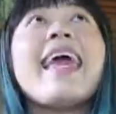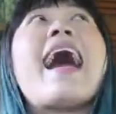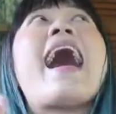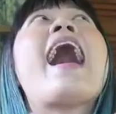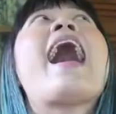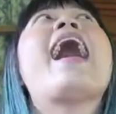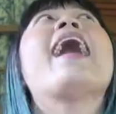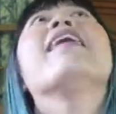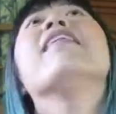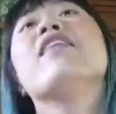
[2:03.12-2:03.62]

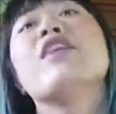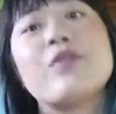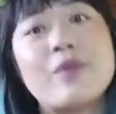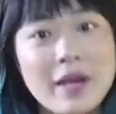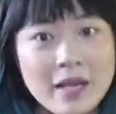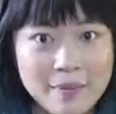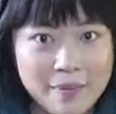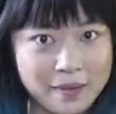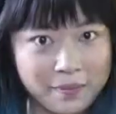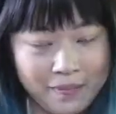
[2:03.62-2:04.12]
highly
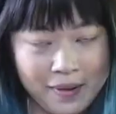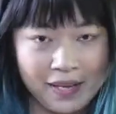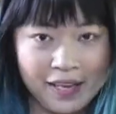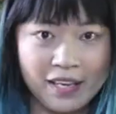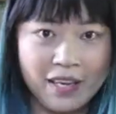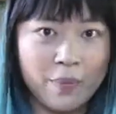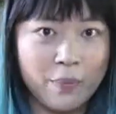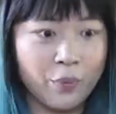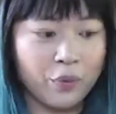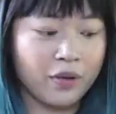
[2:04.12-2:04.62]
recommend
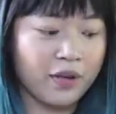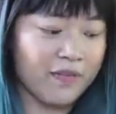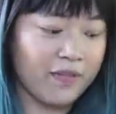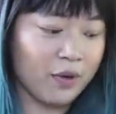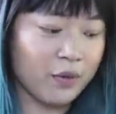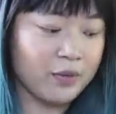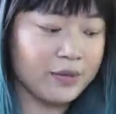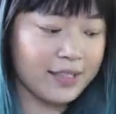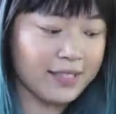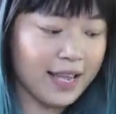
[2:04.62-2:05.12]
picking up one of
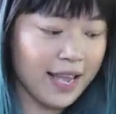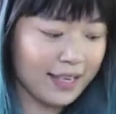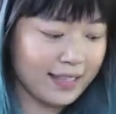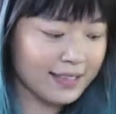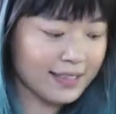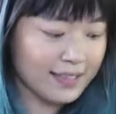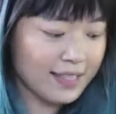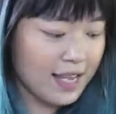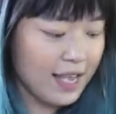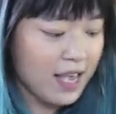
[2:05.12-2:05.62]
those
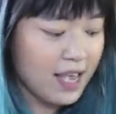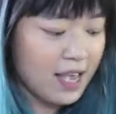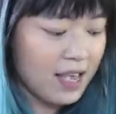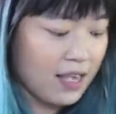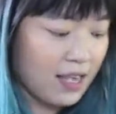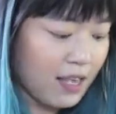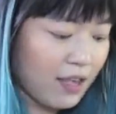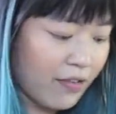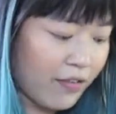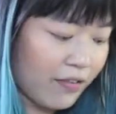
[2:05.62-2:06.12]
decks
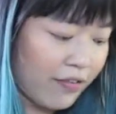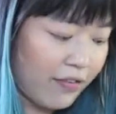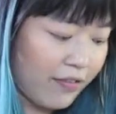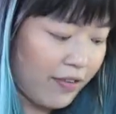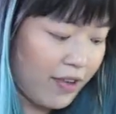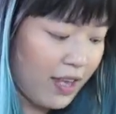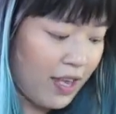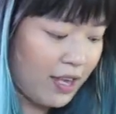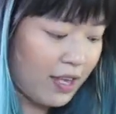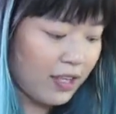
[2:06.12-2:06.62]
if